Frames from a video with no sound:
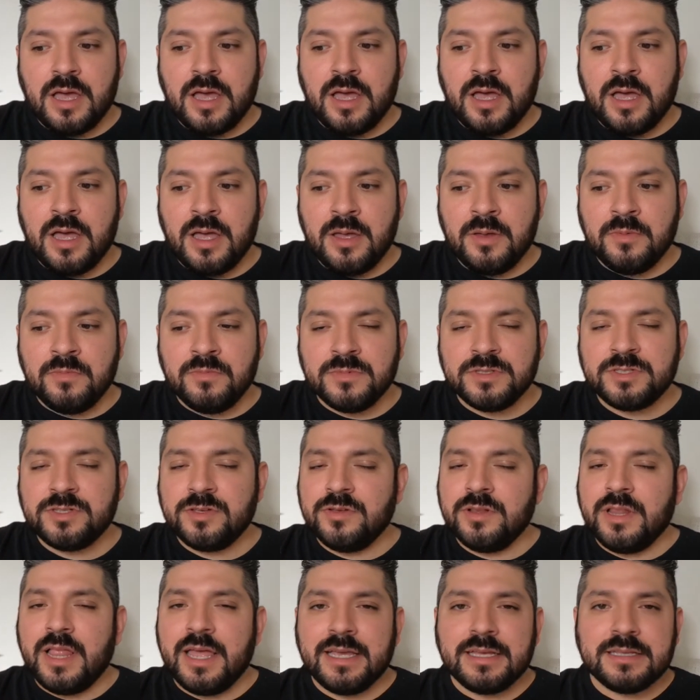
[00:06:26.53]
Um,
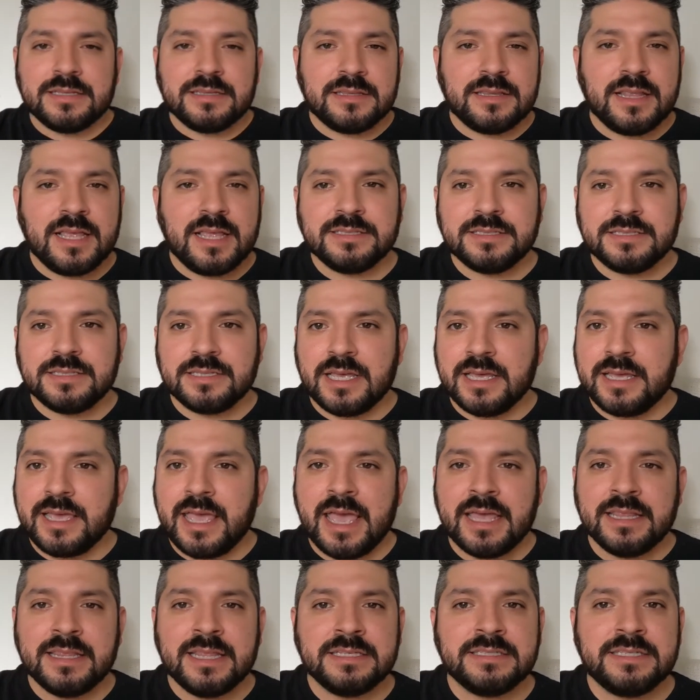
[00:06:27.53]
so like that's,
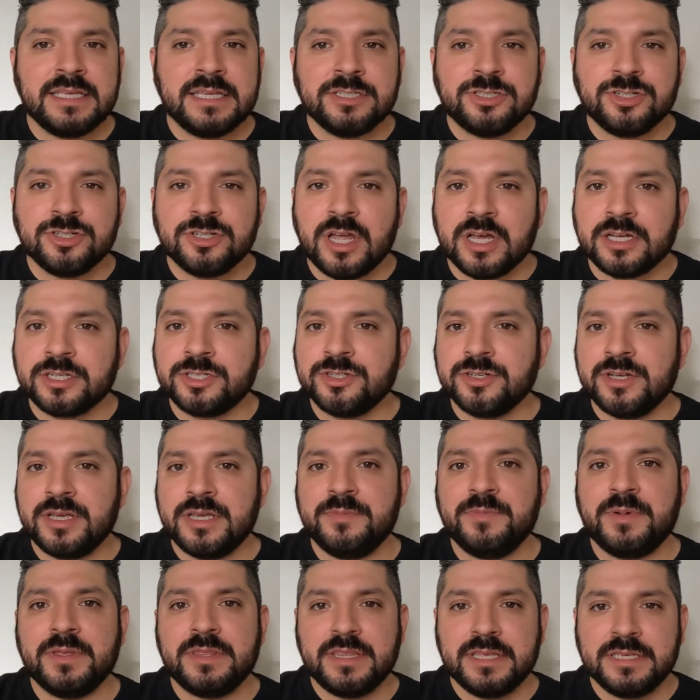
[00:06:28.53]
again, that's
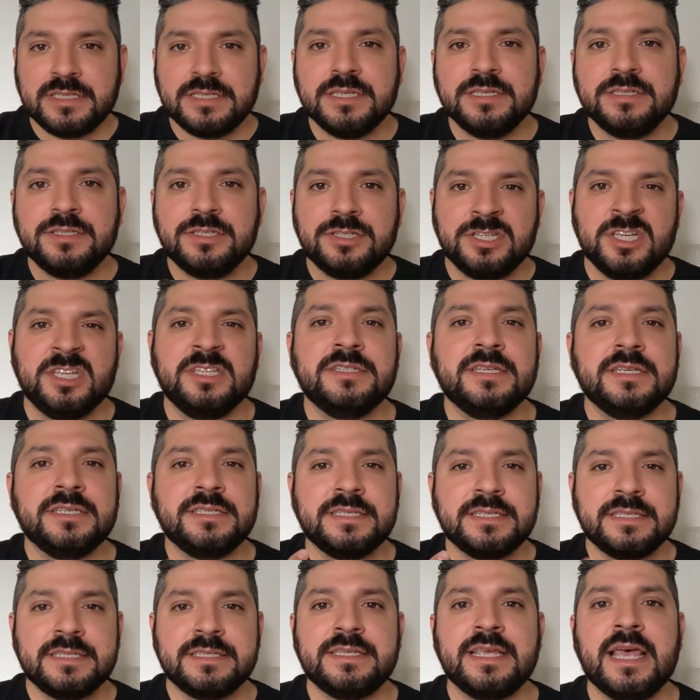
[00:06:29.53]
introductory, but this is
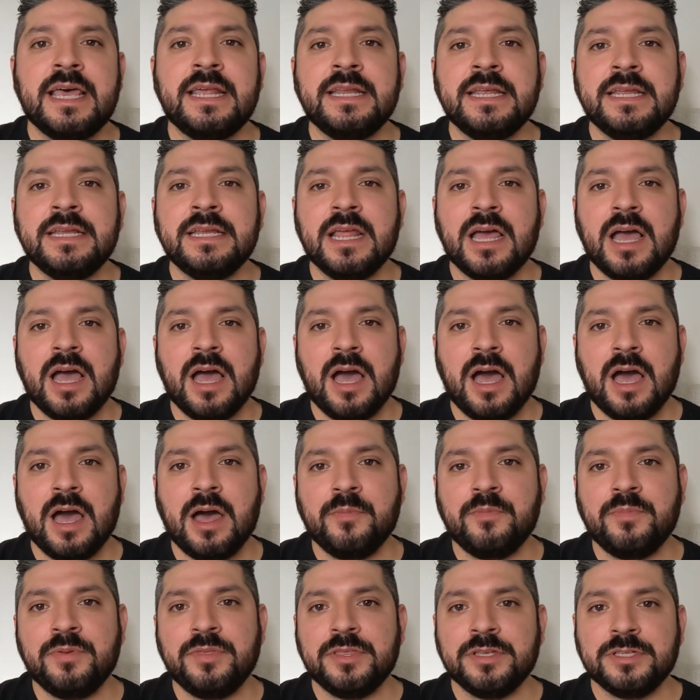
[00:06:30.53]
Jesus setting
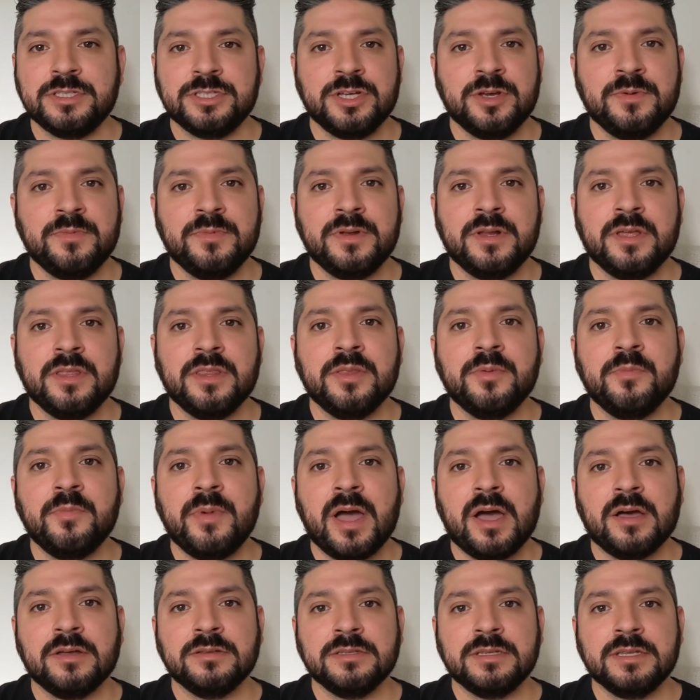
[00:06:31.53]
up the Sermon on the
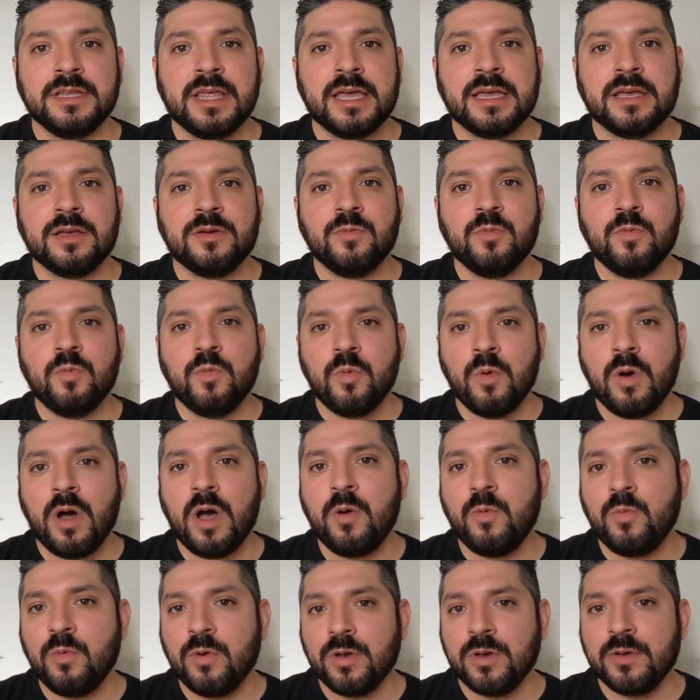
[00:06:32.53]
Mount. Like
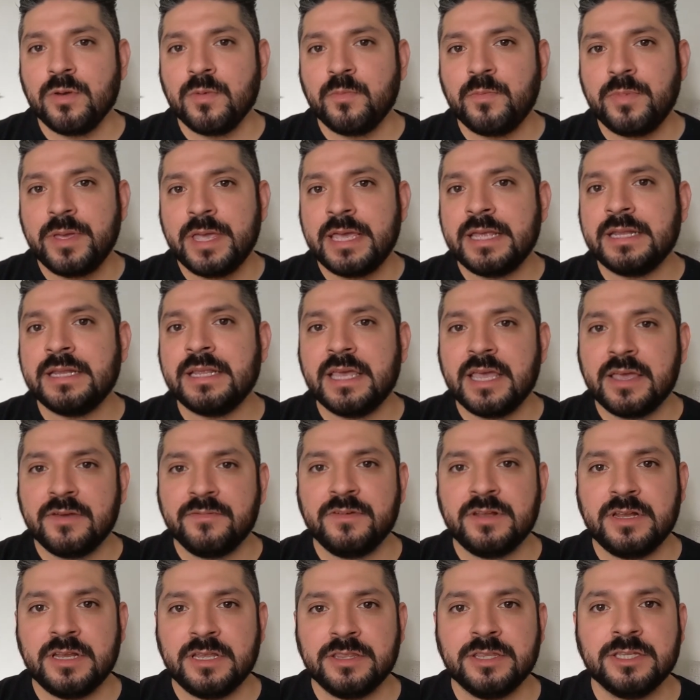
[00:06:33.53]
what we're being
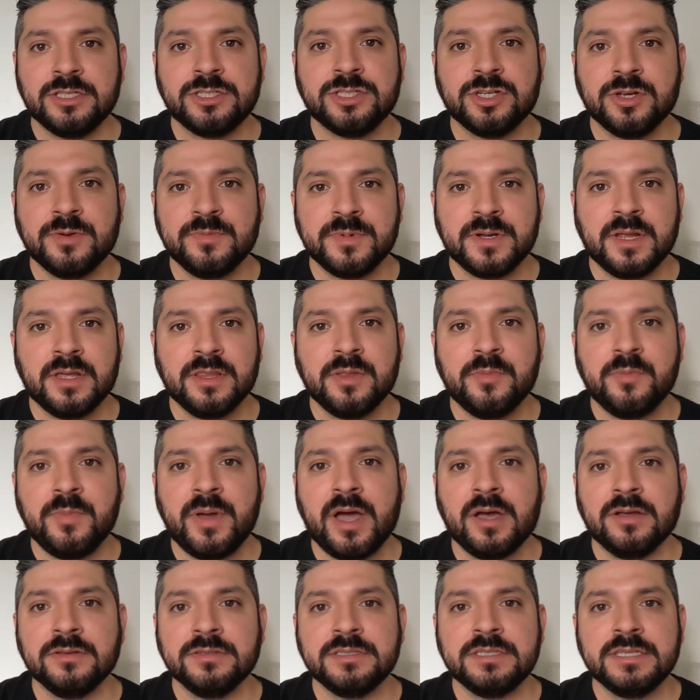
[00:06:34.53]
given in the Sermon on the
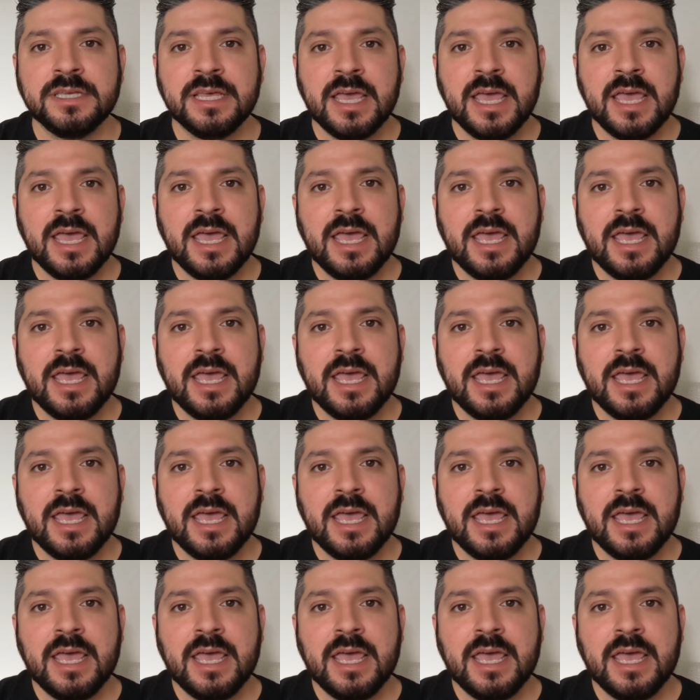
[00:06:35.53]
Mount